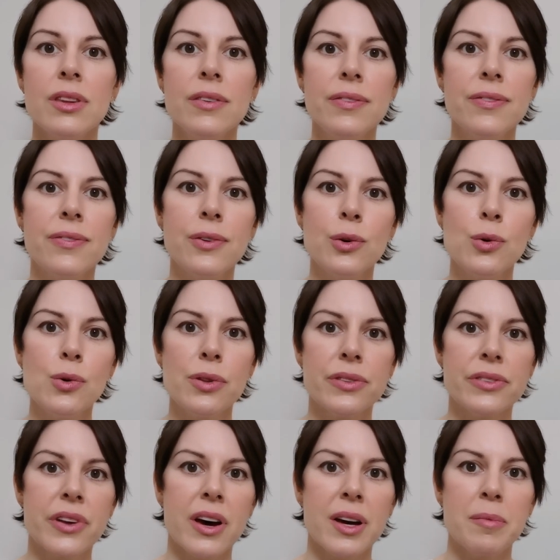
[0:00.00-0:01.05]
The
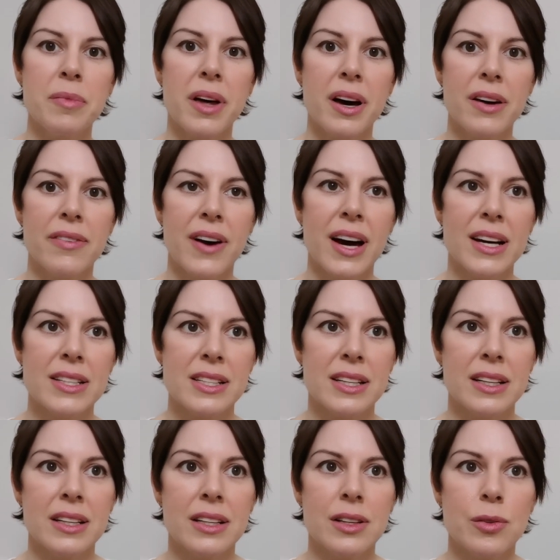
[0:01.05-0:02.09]
fourth time that I've had
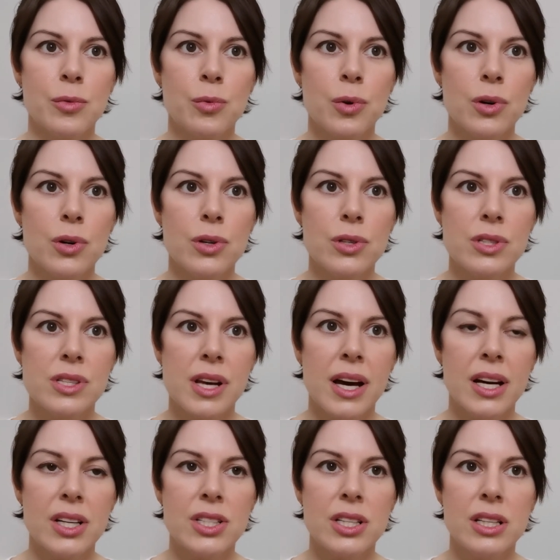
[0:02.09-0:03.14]
it was
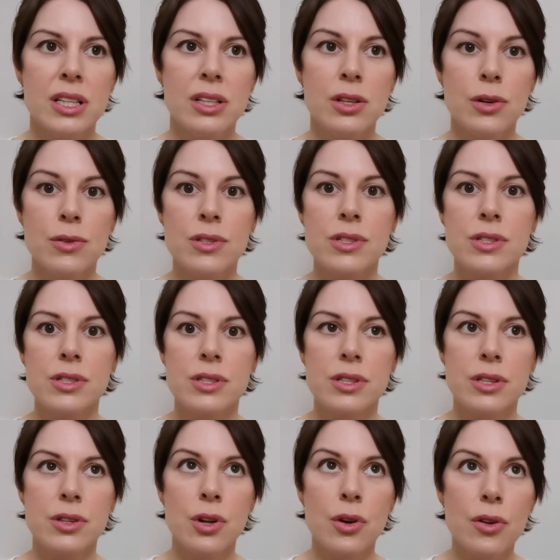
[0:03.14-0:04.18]
actually not
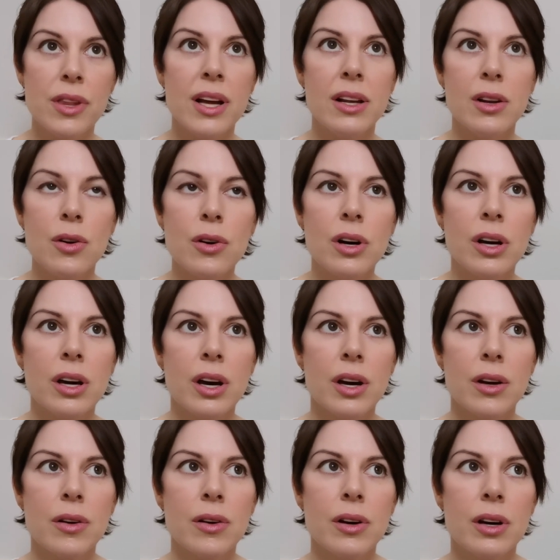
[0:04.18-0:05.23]
not that long
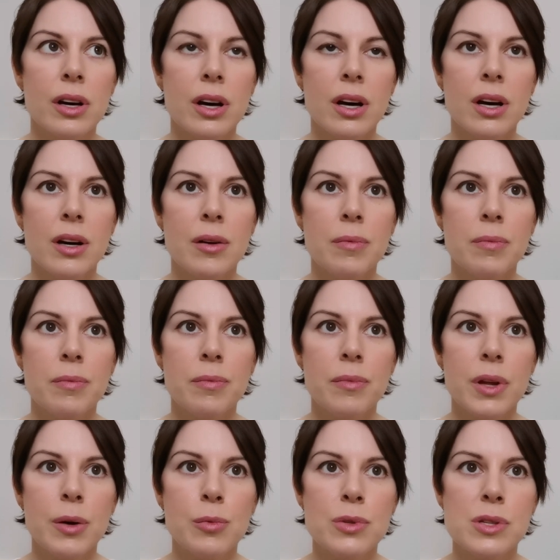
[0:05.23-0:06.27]
ago. Um,
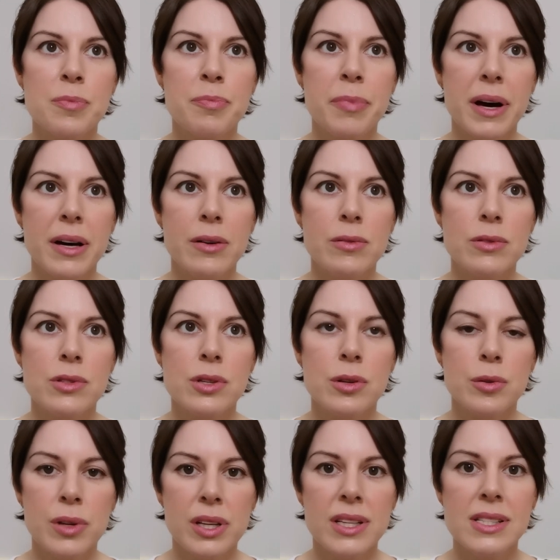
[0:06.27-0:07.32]
it was about
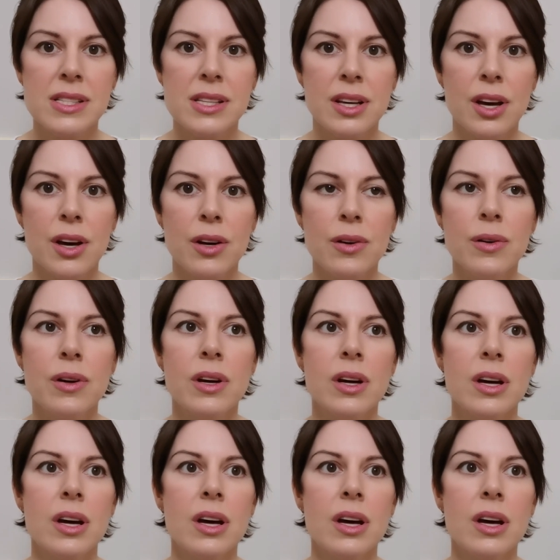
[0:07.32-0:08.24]
two years ago.